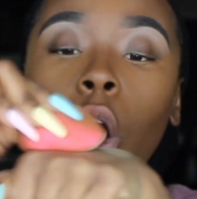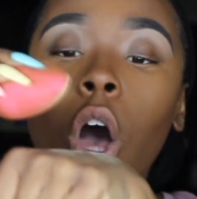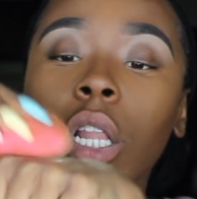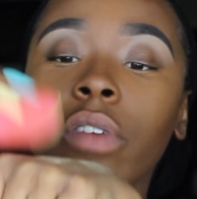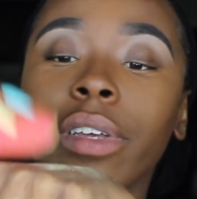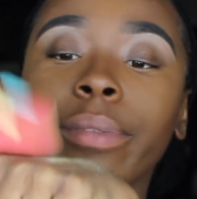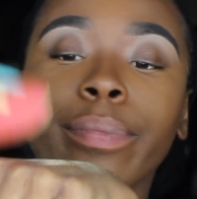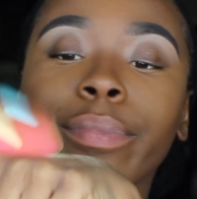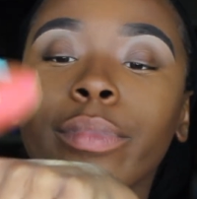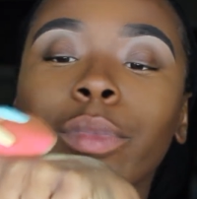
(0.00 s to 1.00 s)
All of it.
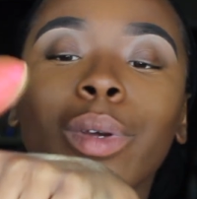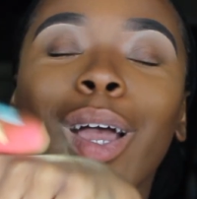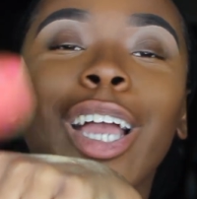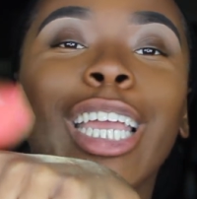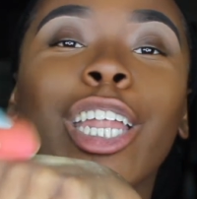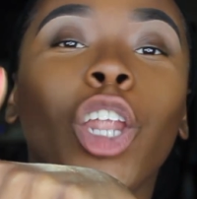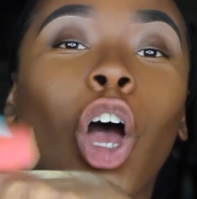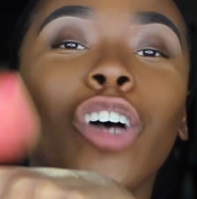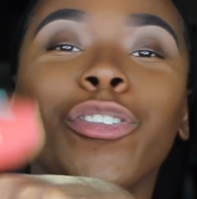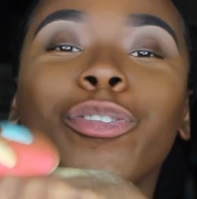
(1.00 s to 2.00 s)
Get it
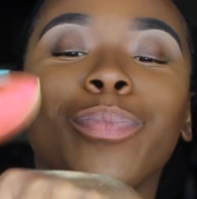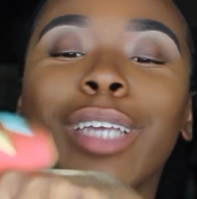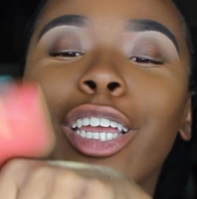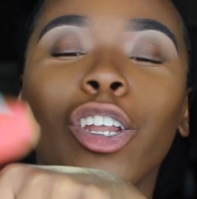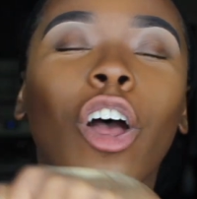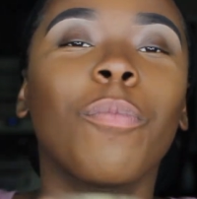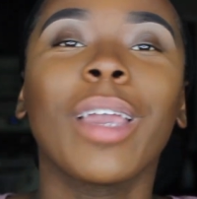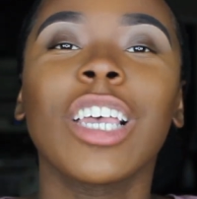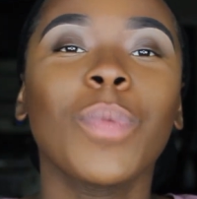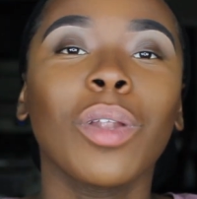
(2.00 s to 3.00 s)
off. Get it off
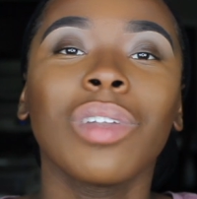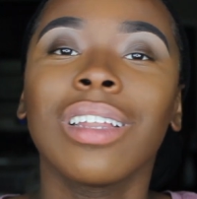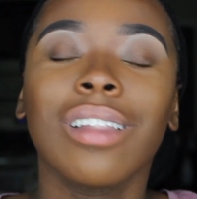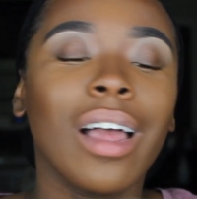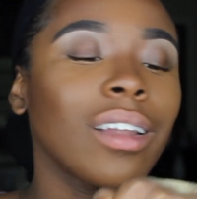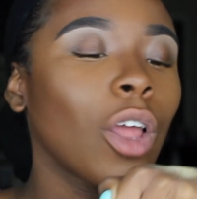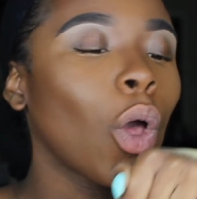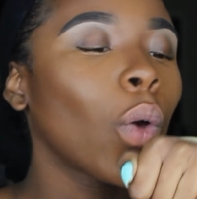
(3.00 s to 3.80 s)
because we don't need a lot.